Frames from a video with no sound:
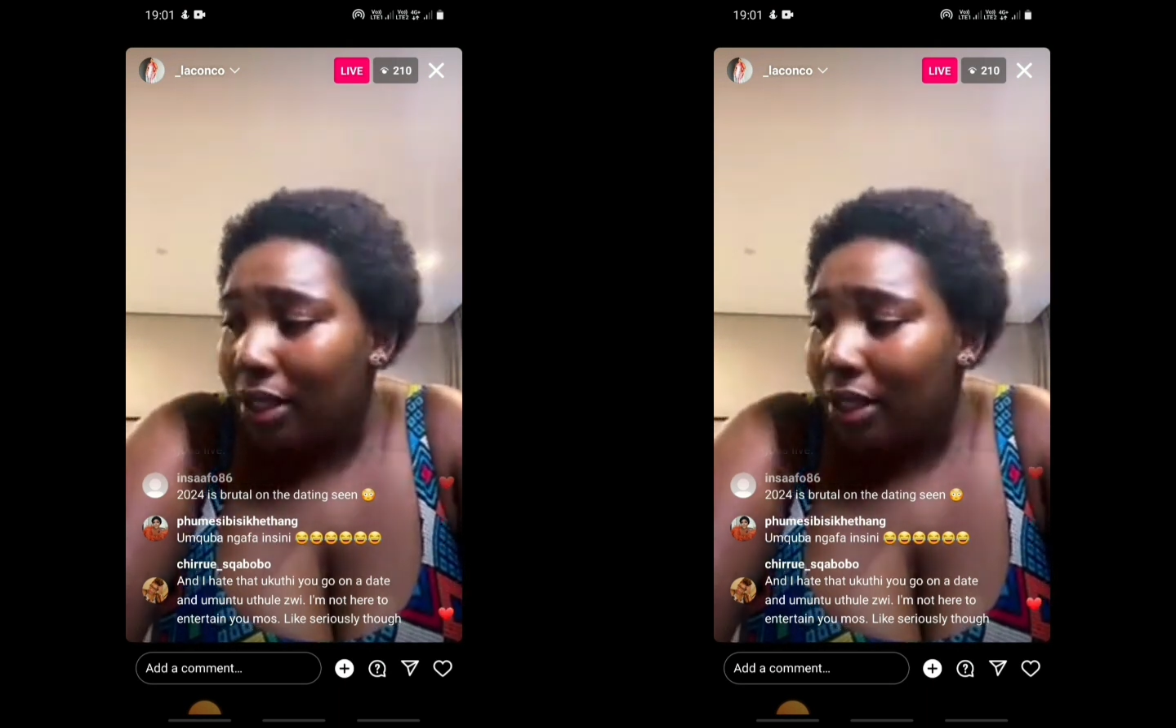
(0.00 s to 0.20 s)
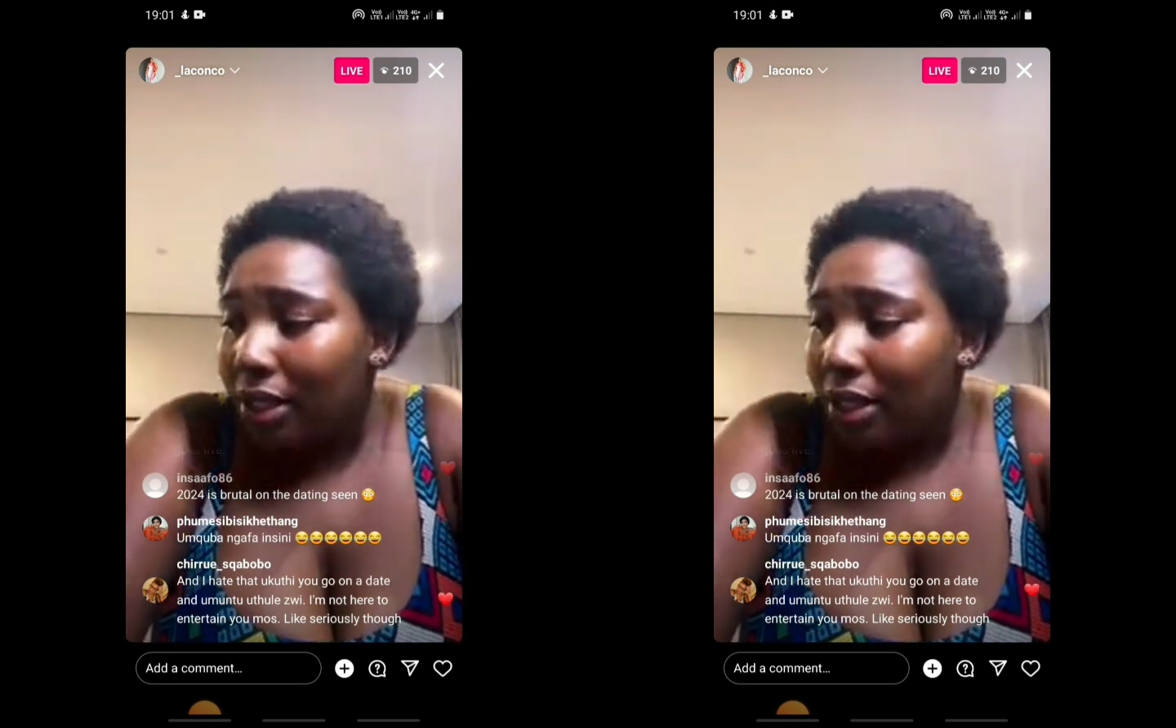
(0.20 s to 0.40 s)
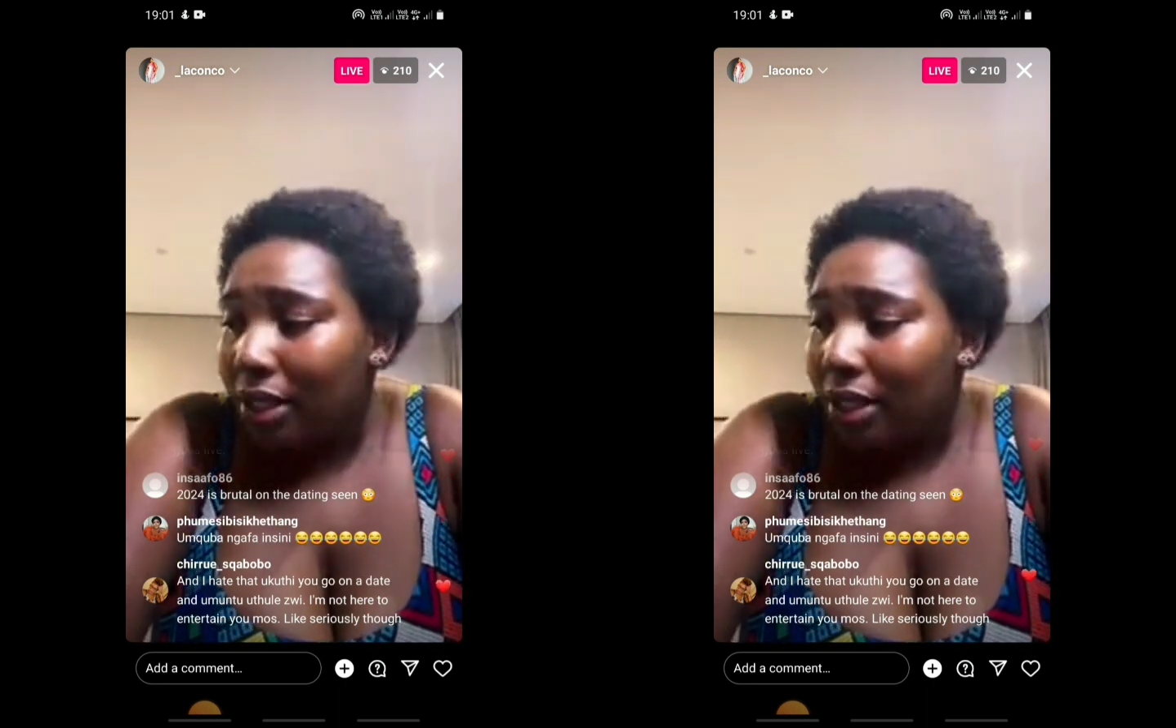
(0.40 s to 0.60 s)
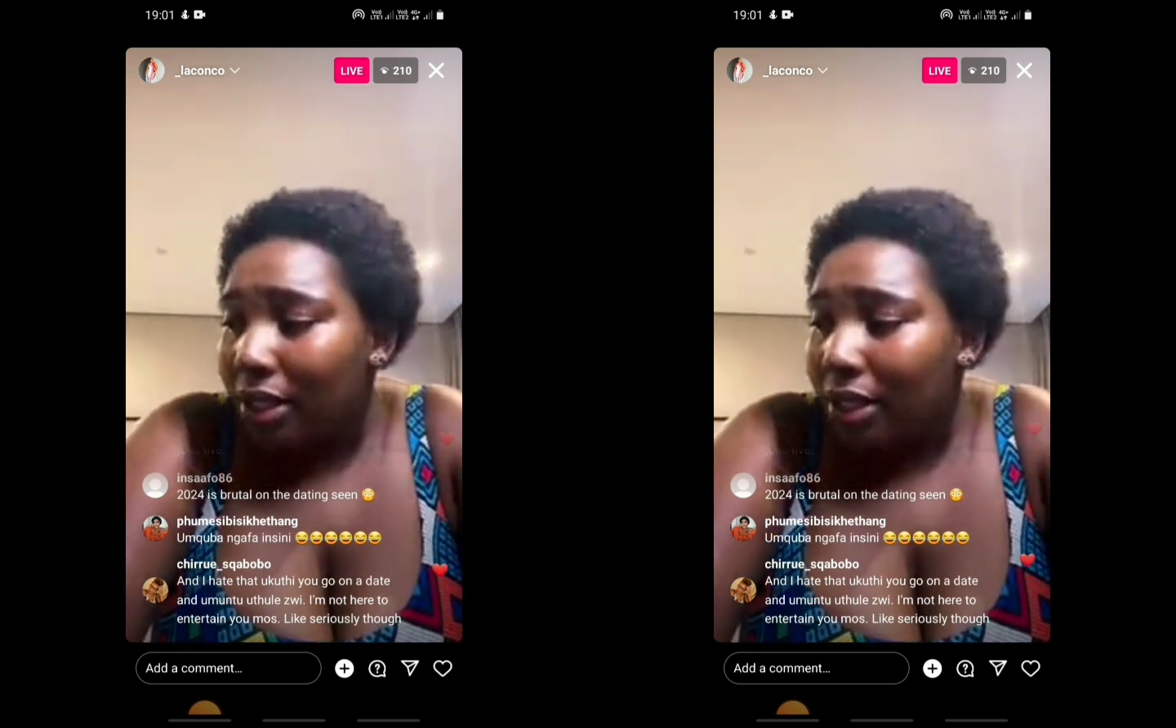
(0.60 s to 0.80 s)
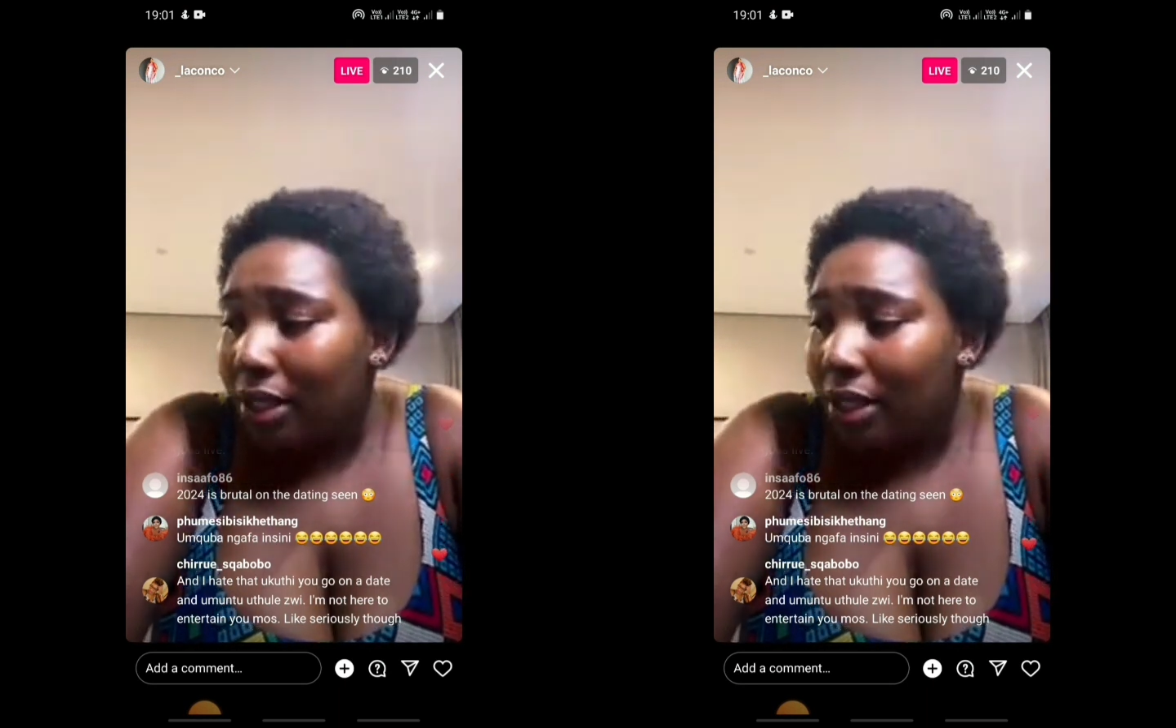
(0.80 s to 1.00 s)
Okay, so what is
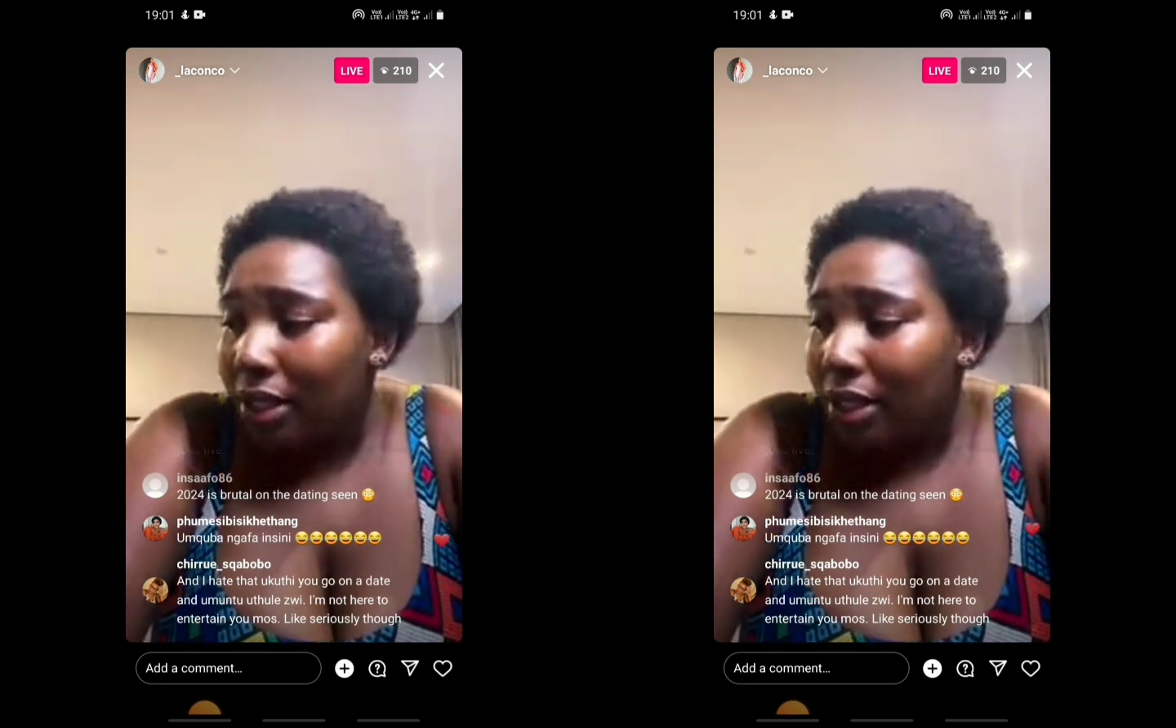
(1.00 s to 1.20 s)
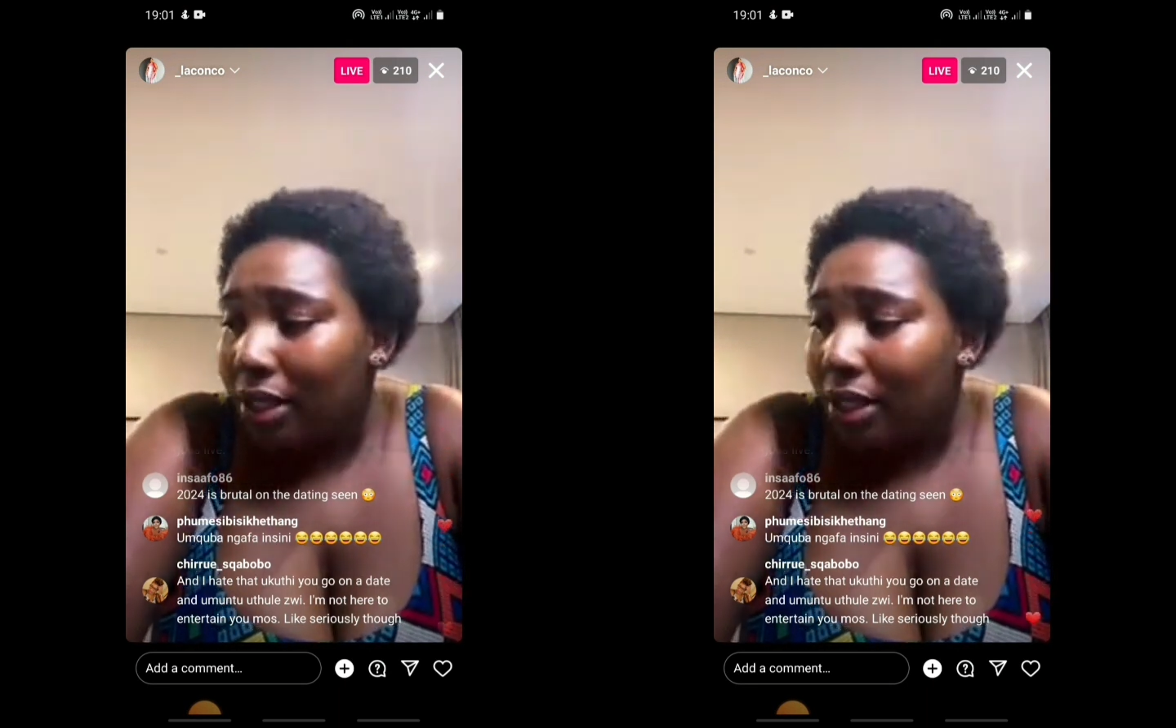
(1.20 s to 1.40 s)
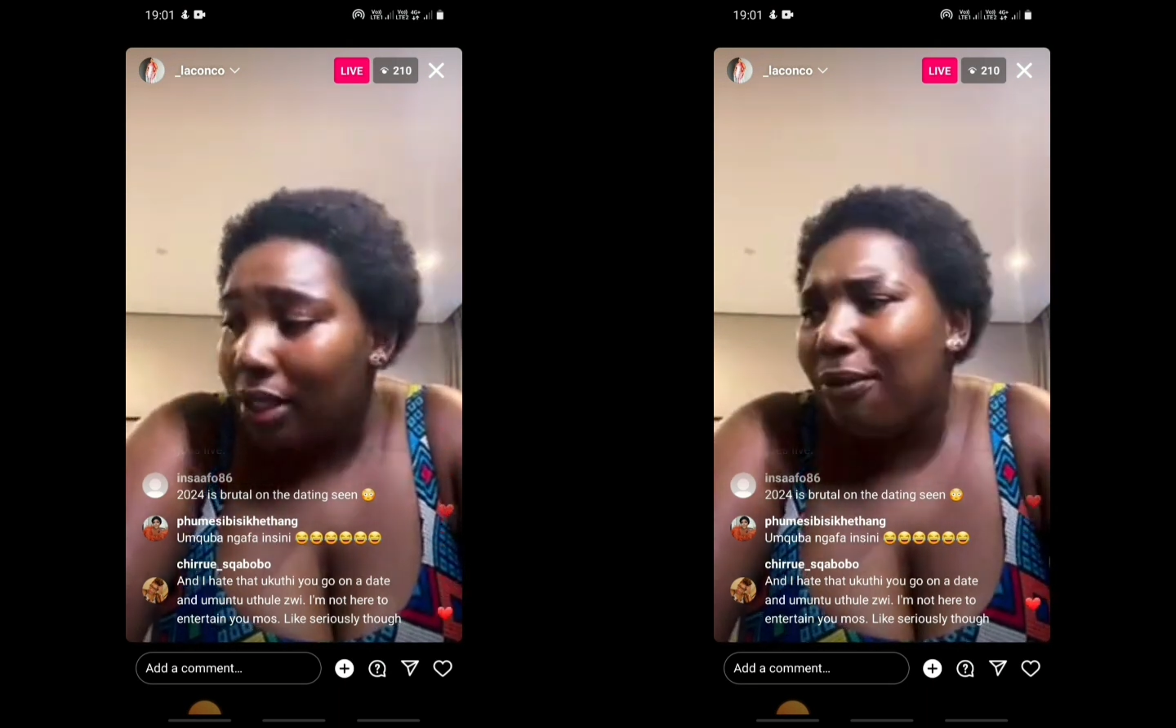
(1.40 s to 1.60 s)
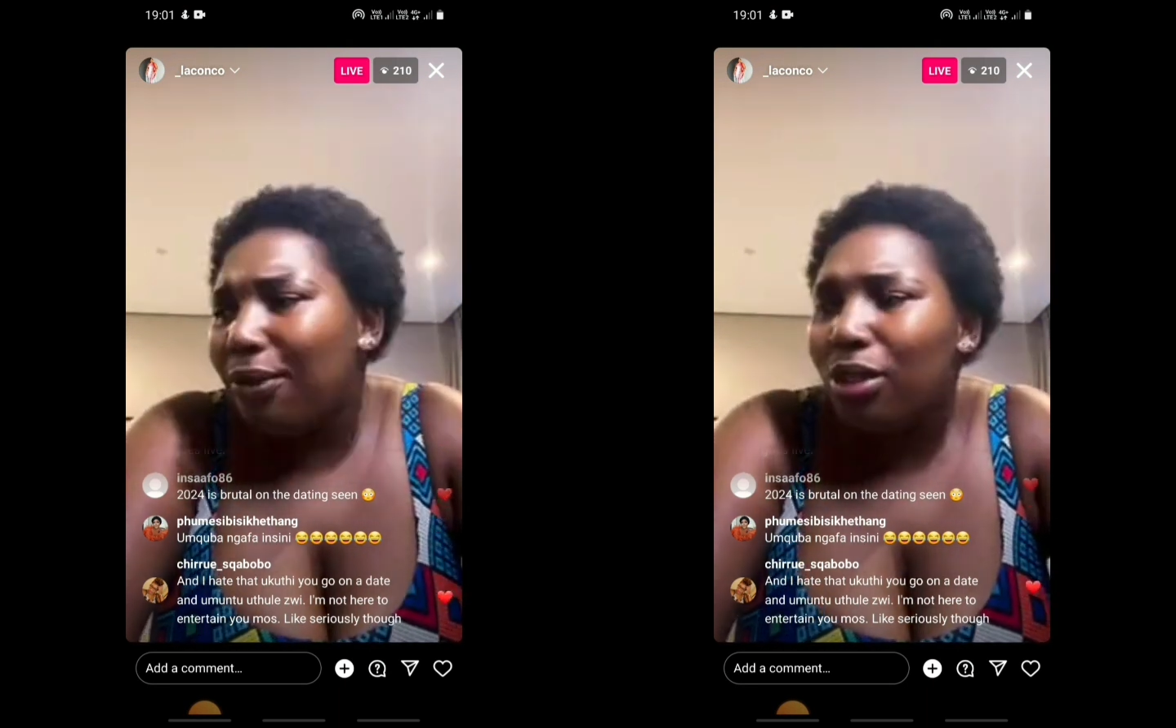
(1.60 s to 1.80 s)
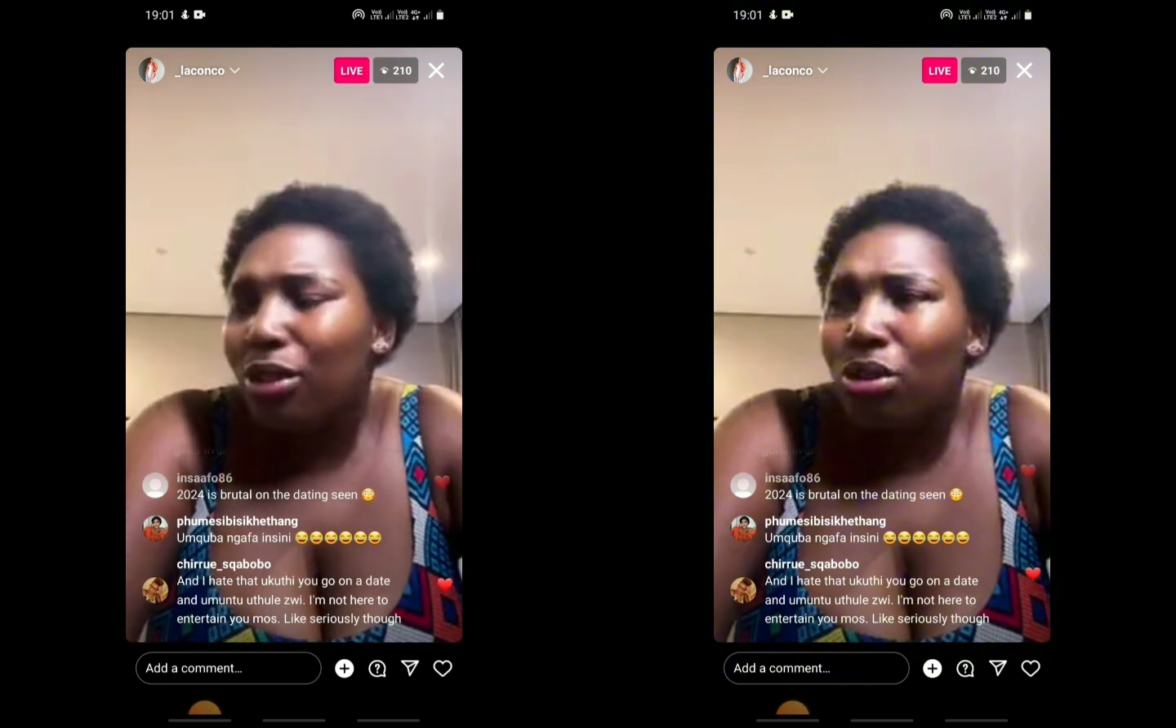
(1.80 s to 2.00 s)
it that you want? I
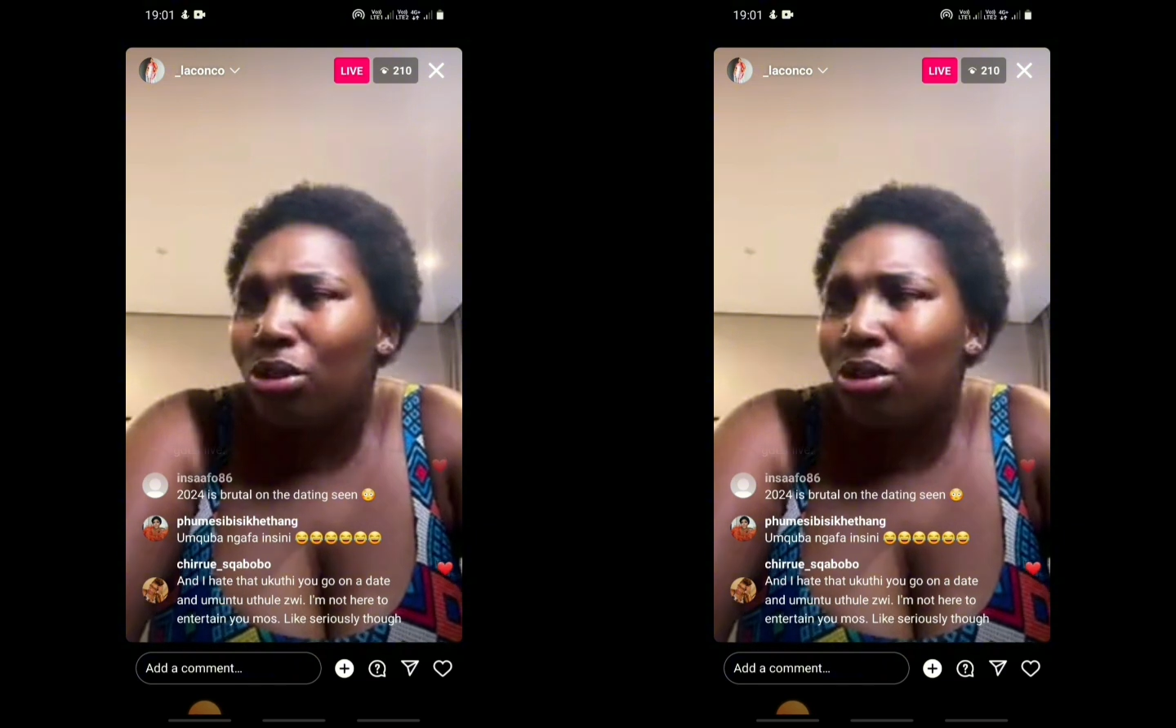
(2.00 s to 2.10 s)
feel